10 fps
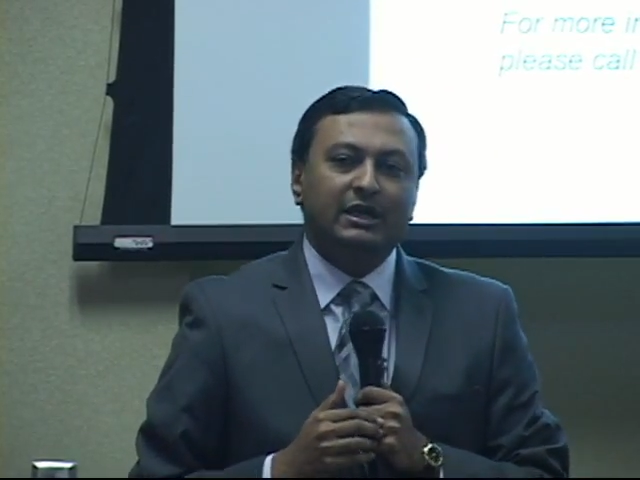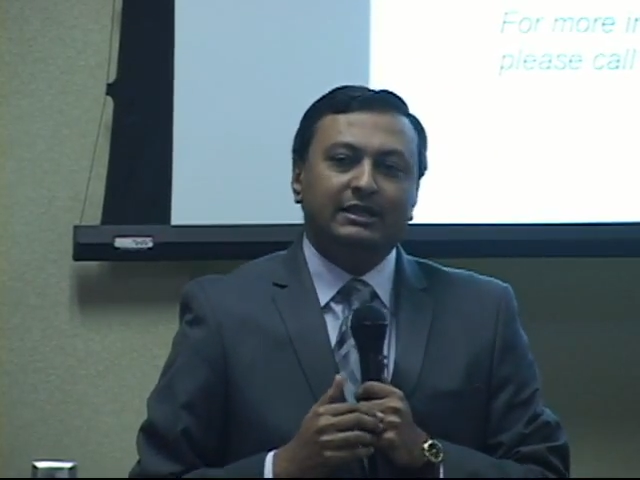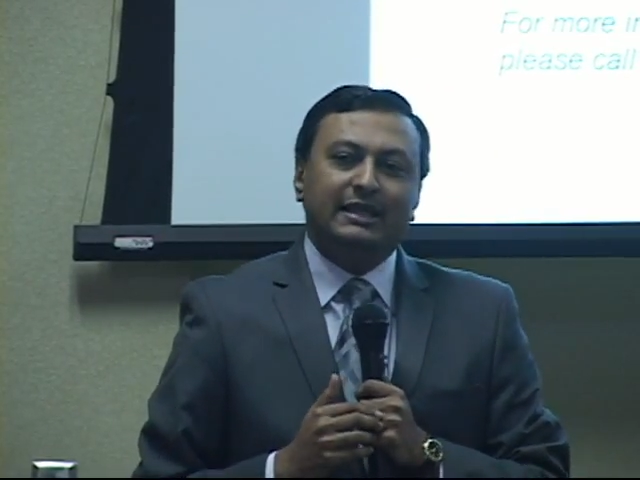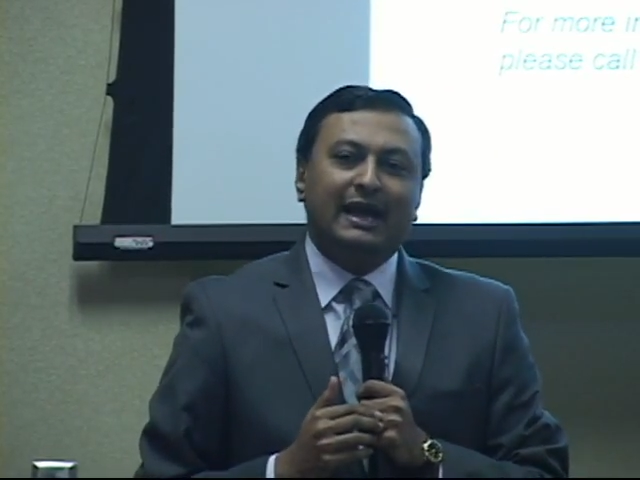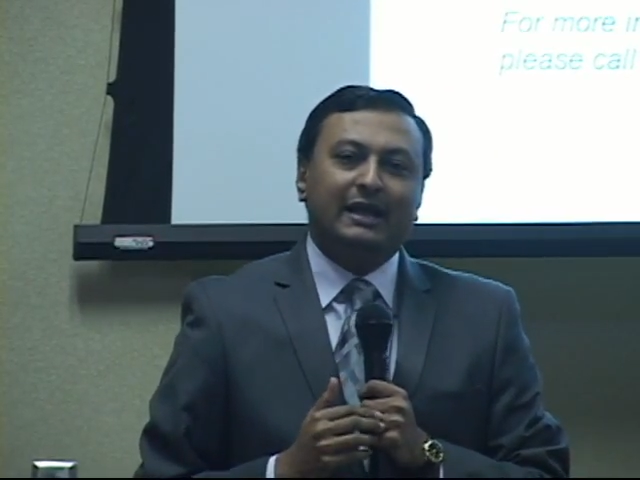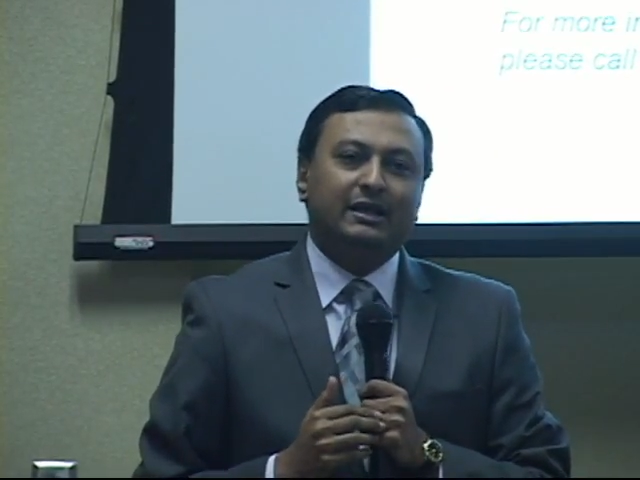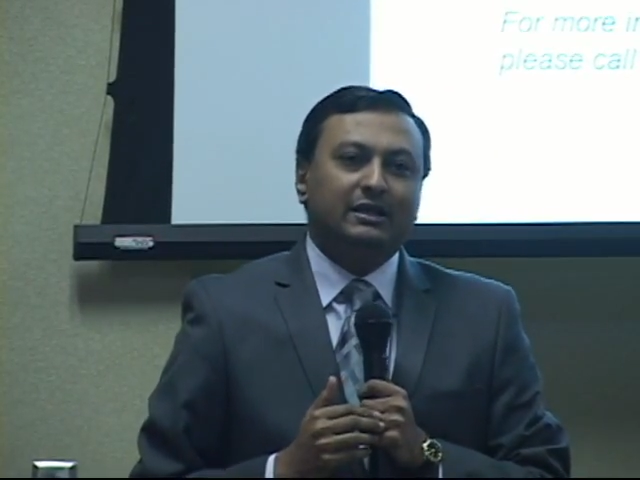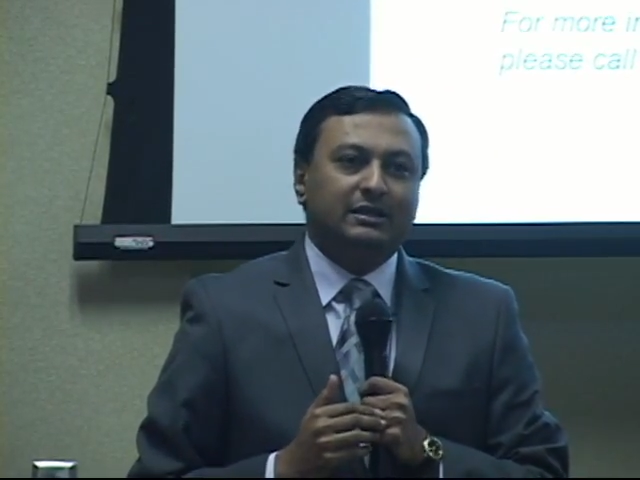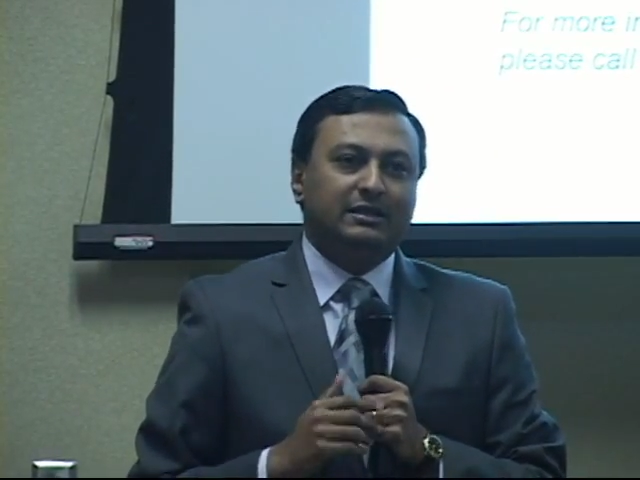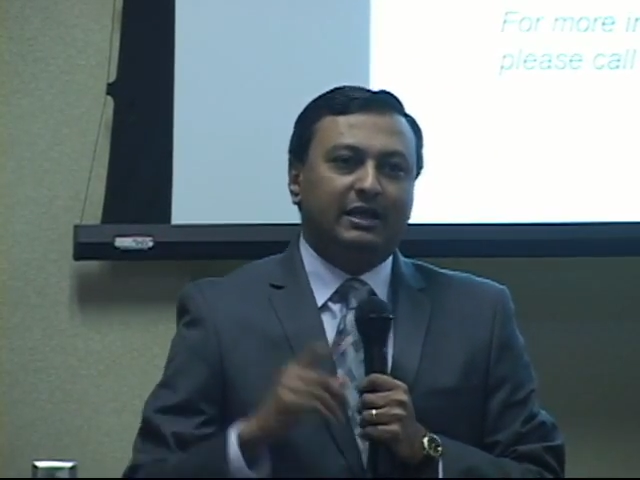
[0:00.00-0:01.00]

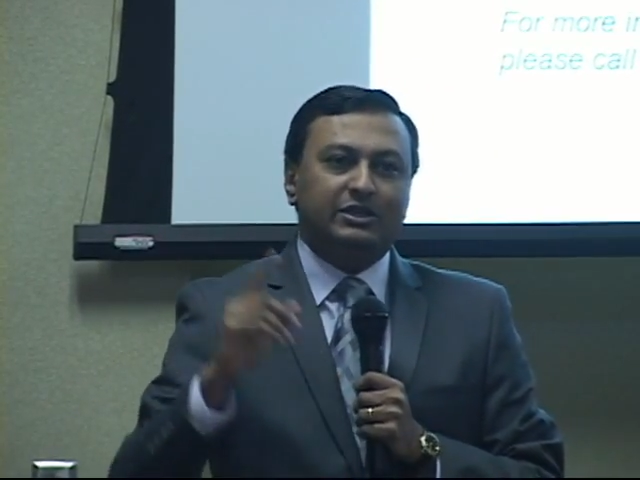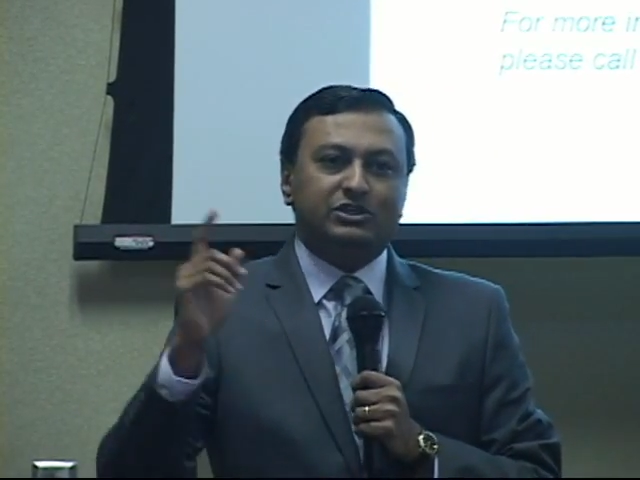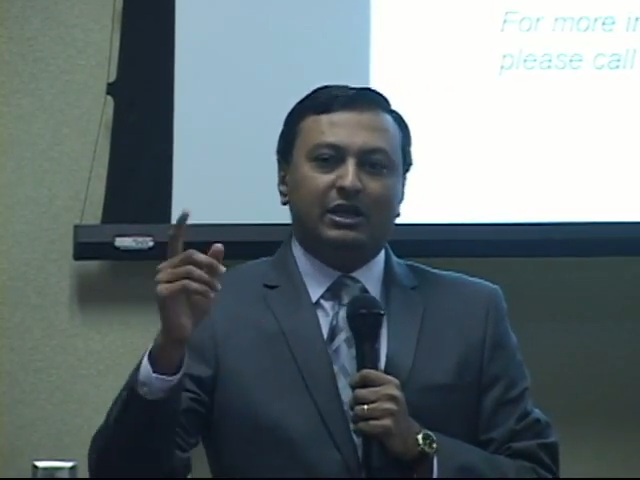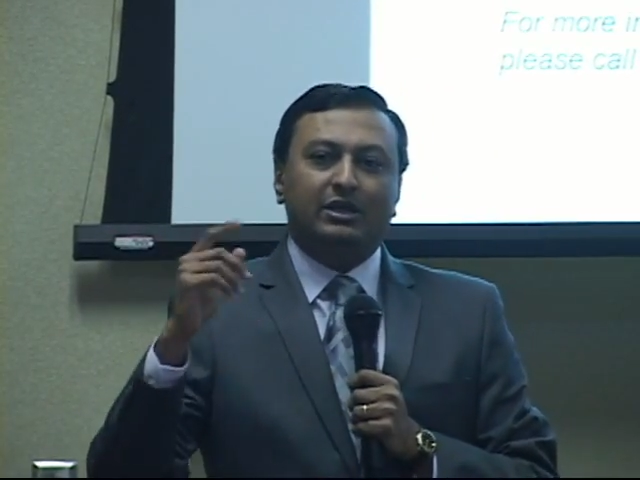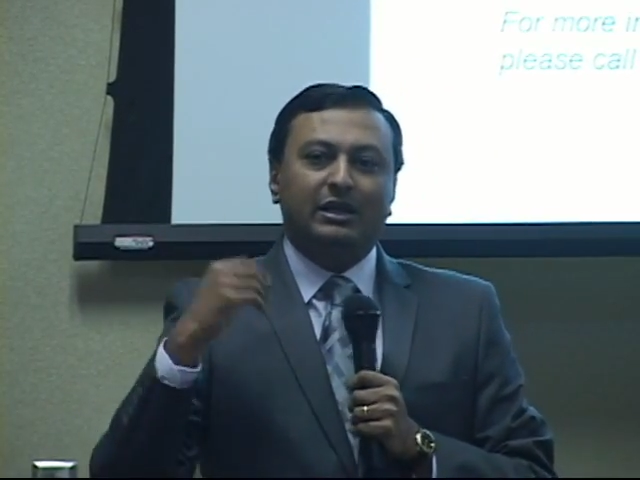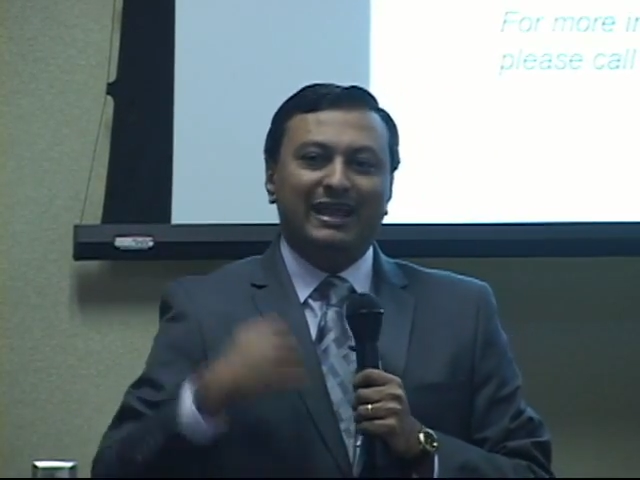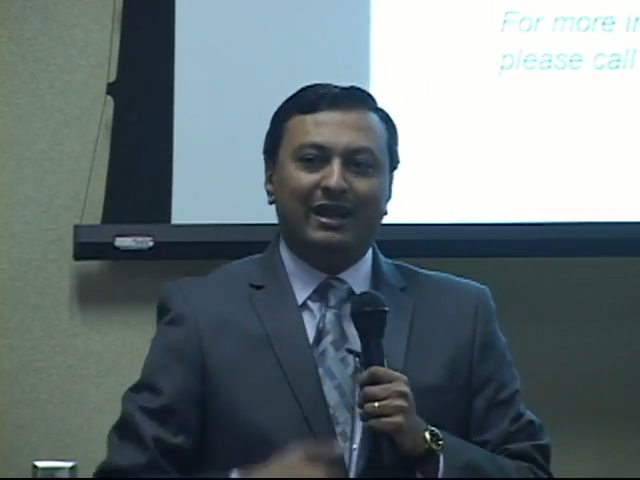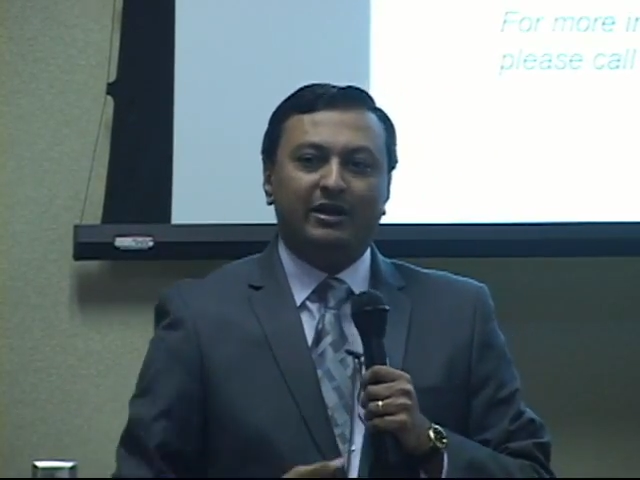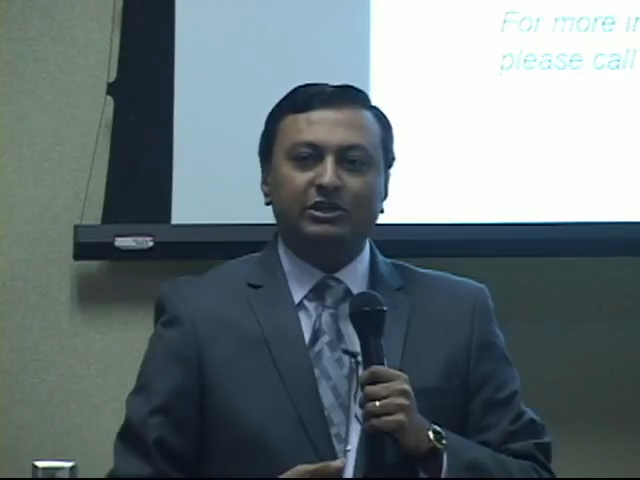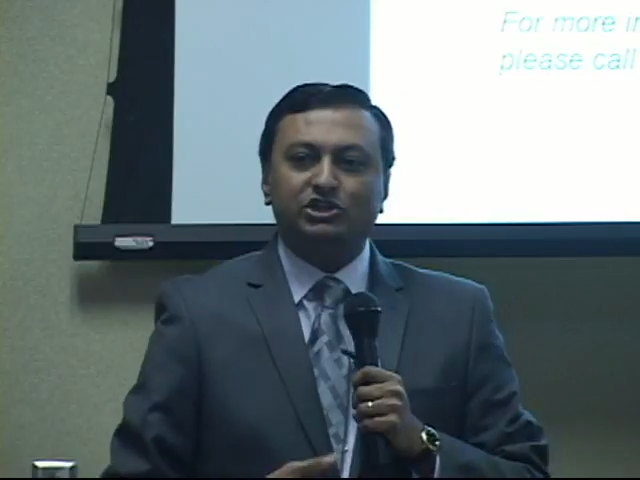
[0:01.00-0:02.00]
that there is an
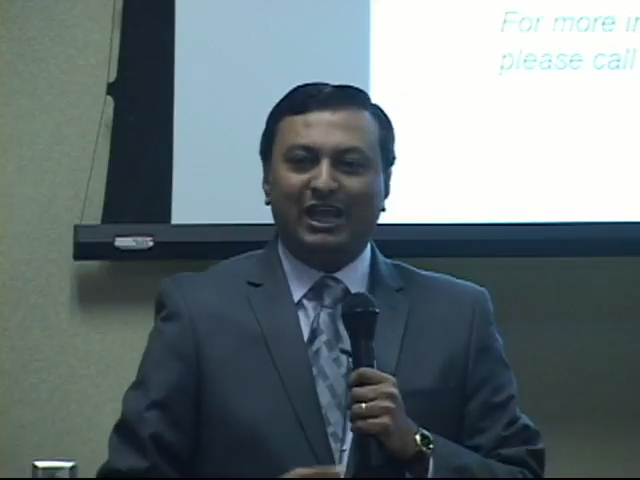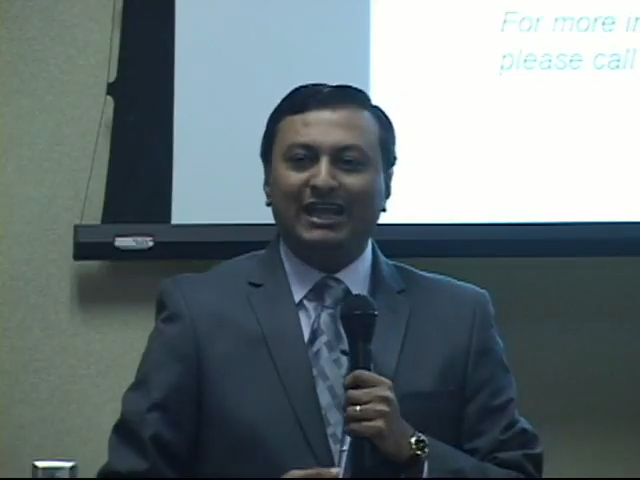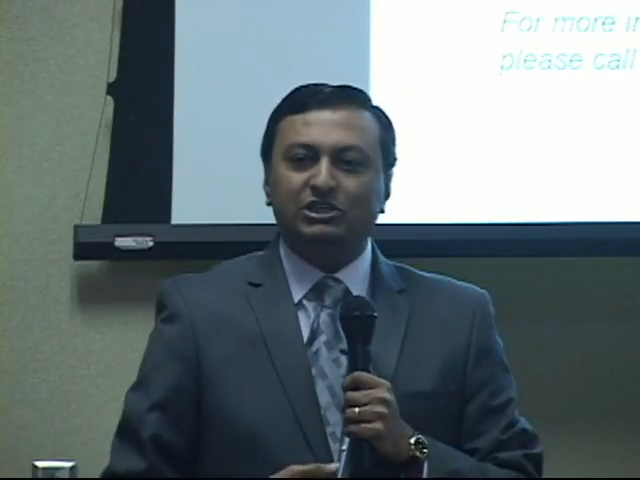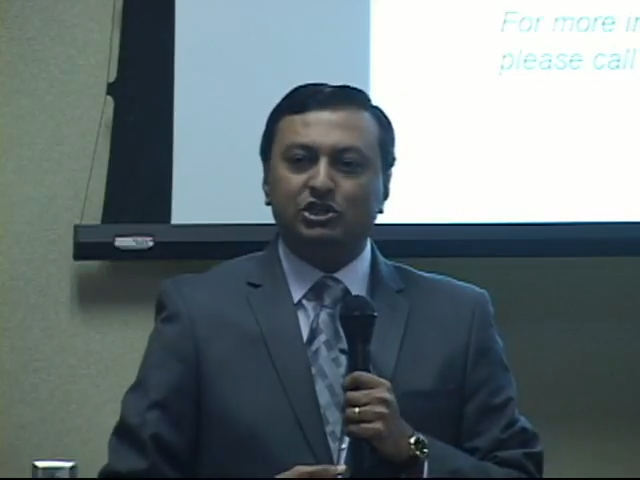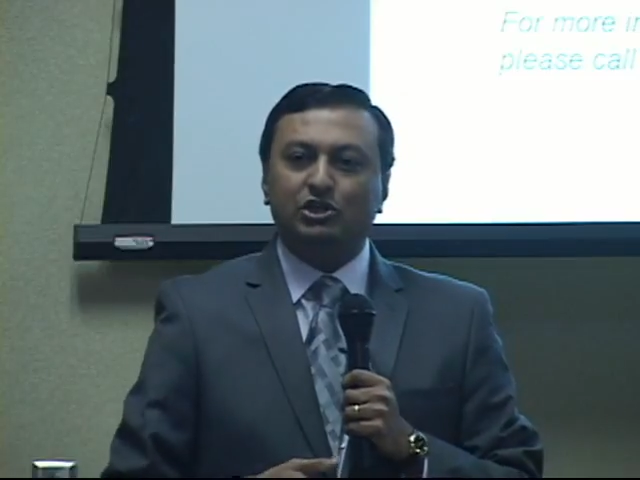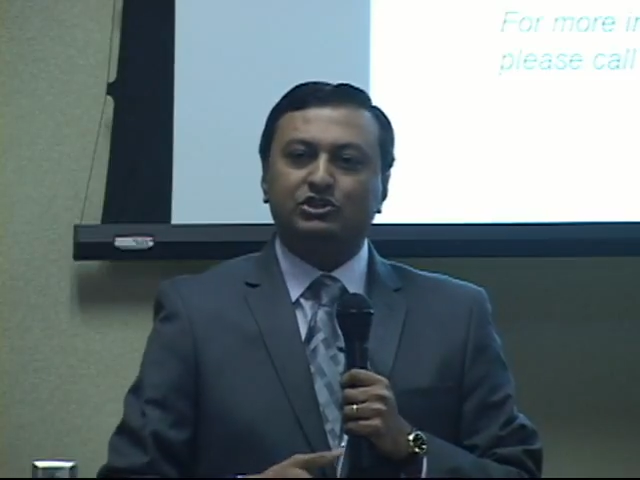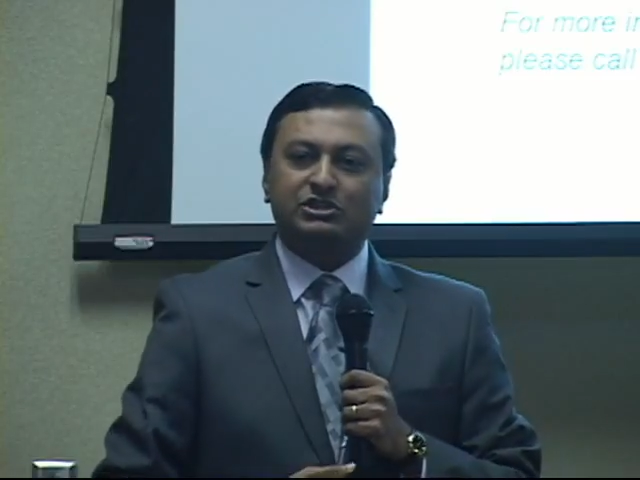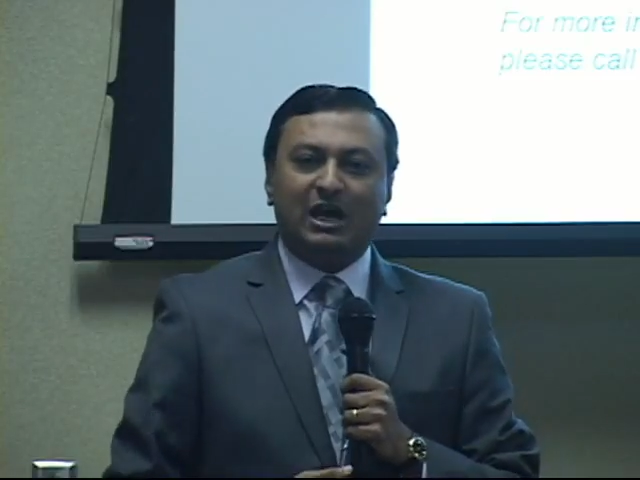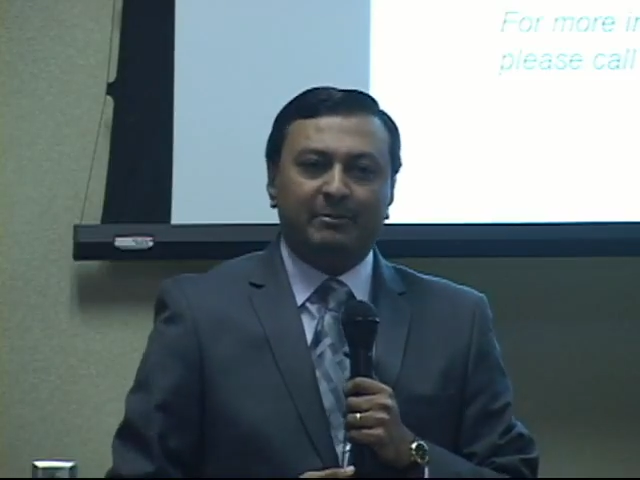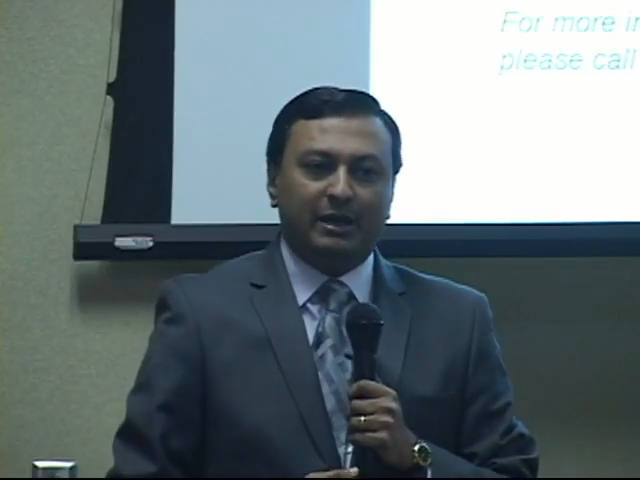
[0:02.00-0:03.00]
inherent change in your
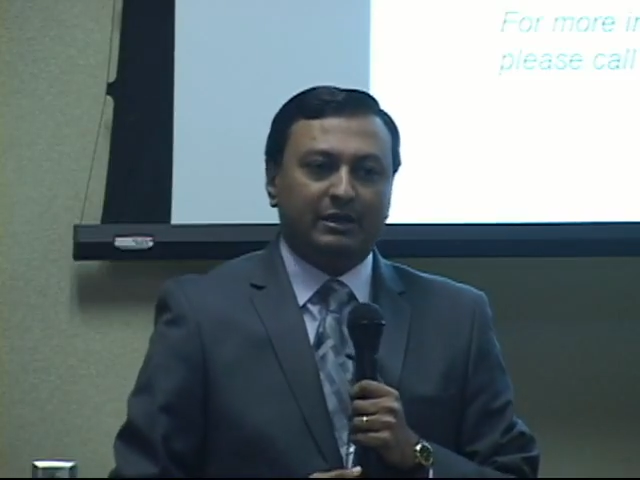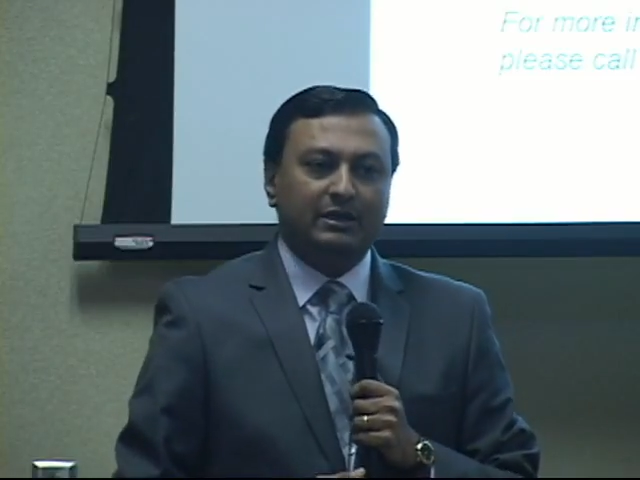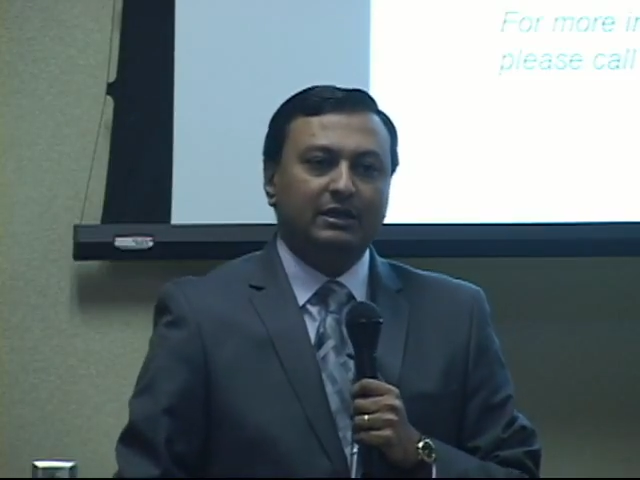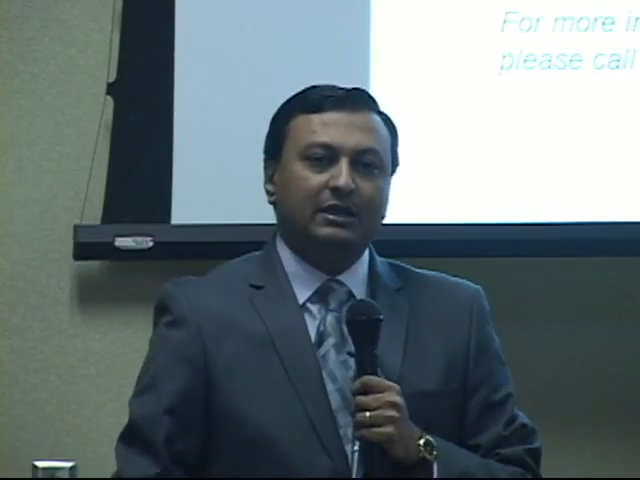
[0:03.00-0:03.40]
stomach.